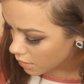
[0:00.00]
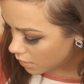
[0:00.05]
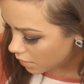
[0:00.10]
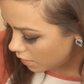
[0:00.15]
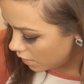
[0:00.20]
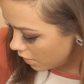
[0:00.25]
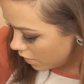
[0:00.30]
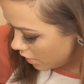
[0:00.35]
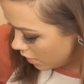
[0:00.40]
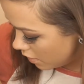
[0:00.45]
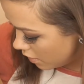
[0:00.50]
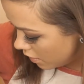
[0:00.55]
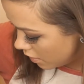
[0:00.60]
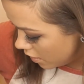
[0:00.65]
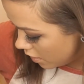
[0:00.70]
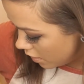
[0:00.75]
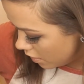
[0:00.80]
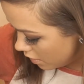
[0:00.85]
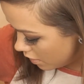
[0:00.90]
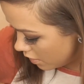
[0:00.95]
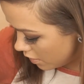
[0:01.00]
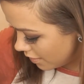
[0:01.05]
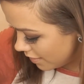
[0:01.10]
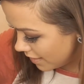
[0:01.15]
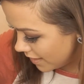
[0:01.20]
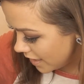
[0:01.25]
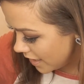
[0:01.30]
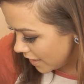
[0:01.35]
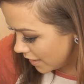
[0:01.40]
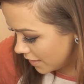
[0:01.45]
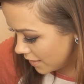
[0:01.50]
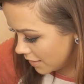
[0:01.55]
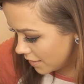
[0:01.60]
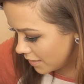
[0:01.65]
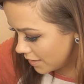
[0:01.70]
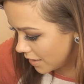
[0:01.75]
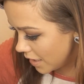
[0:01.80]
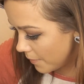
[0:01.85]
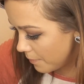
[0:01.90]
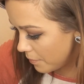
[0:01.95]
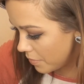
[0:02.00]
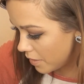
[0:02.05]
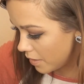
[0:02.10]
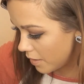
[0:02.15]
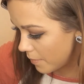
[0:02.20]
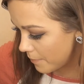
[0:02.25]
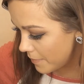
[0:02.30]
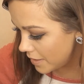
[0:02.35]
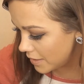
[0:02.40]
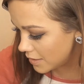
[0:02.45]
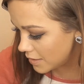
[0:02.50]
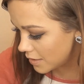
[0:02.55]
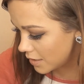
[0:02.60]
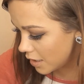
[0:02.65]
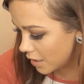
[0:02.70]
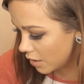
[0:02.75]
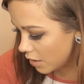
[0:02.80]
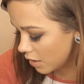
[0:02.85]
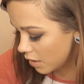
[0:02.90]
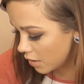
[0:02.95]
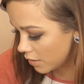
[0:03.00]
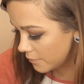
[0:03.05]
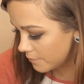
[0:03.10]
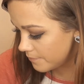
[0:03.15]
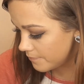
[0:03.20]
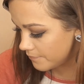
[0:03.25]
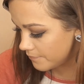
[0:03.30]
And then last step, mascara